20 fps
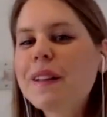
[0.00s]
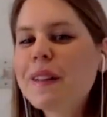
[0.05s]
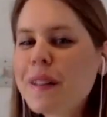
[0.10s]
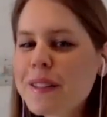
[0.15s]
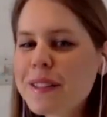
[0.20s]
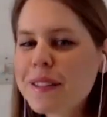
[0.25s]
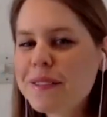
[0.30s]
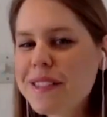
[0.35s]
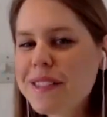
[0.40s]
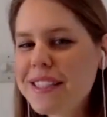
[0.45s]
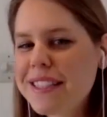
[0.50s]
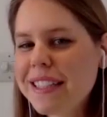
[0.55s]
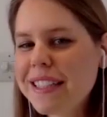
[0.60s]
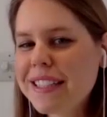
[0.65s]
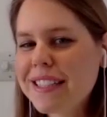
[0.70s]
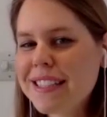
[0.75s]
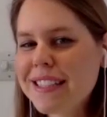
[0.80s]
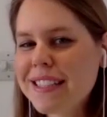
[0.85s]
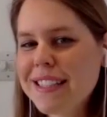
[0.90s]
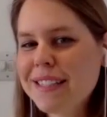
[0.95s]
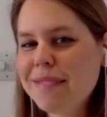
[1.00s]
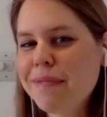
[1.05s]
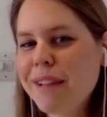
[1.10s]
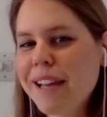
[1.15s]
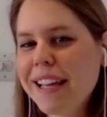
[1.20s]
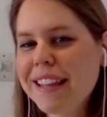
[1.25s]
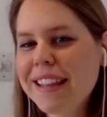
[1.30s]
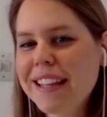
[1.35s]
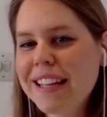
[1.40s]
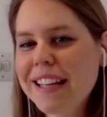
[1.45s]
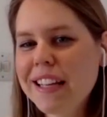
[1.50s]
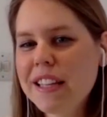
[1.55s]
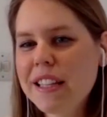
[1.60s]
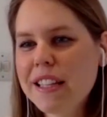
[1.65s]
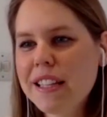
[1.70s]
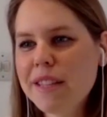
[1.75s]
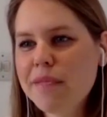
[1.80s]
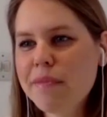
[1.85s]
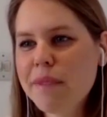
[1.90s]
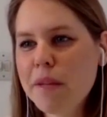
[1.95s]
lots of distinctions to make that i
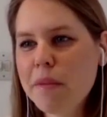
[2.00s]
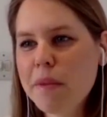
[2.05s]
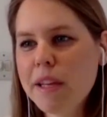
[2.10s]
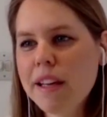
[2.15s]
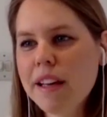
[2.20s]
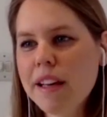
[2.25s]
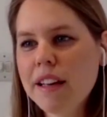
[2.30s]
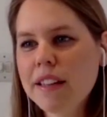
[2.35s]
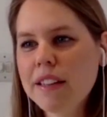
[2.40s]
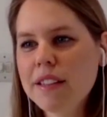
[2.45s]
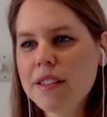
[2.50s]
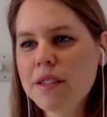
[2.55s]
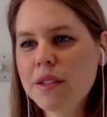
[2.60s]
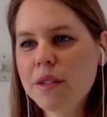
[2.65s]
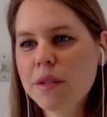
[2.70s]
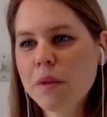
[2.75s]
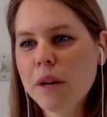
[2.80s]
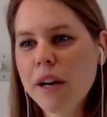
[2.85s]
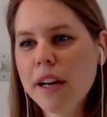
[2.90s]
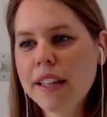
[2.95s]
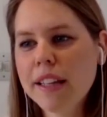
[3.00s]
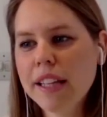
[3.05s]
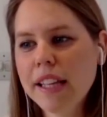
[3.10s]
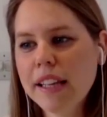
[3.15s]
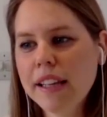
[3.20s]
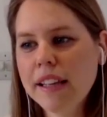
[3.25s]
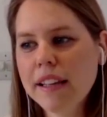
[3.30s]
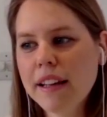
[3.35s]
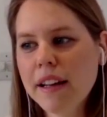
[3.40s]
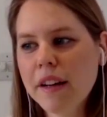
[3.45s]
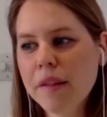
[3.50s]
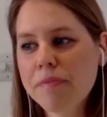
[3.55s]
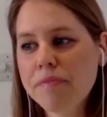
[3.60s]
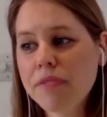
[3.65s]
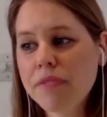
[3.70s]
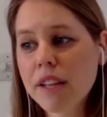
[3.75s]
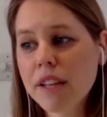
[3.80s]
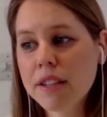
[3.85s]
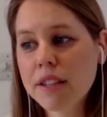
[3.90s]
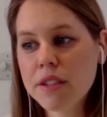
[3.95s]
think maybe aren't so widely
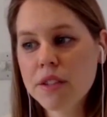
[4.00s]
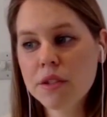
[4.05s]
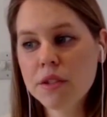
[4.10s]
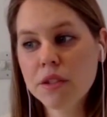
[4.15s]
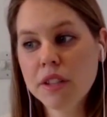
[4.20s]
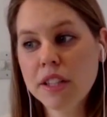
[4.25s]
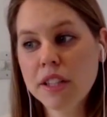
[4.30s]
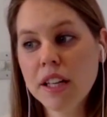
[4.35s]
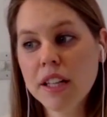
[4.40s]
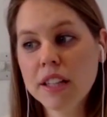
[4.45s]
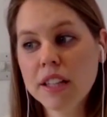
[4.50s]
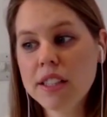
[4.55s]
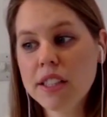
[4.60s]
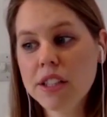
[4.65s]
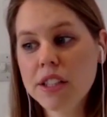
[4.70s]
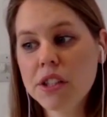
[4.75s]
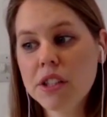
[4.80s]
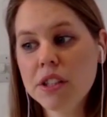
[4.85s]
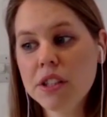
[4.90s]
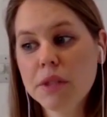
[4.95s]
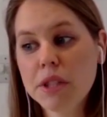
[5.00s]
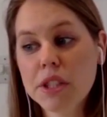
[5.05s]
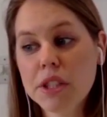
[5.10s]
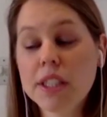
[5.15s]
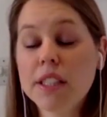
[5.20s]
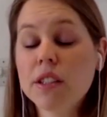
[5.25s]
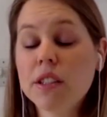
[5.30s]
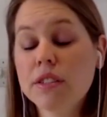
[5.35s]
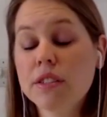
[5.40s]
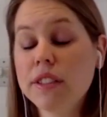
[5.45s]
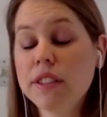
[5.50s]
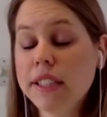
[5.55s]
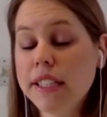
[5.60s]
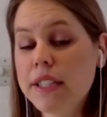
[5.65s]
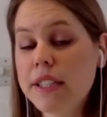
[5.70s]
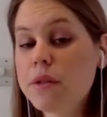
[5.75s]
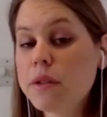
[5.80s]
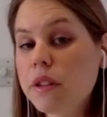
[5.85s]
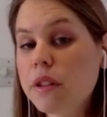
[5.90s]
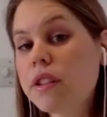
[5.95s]
um, understood in architecture which can often
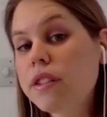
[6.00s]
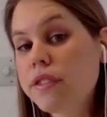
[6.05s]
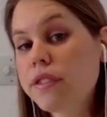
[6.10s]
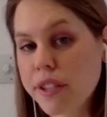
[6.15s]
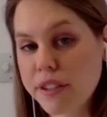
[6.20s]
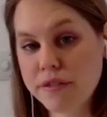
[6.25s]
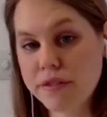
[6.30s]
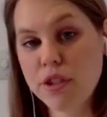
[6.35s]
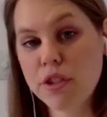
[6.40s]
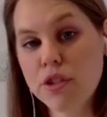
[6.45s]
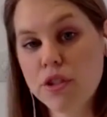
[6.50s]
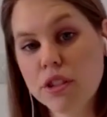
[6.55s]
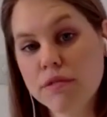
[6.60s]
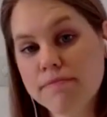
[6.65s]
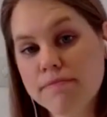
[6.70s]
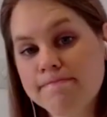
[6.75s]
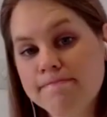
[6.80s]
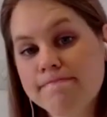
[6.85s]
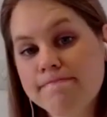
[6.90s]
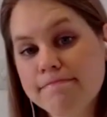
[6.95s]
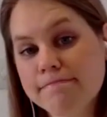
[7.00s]
lead to a lot of confusion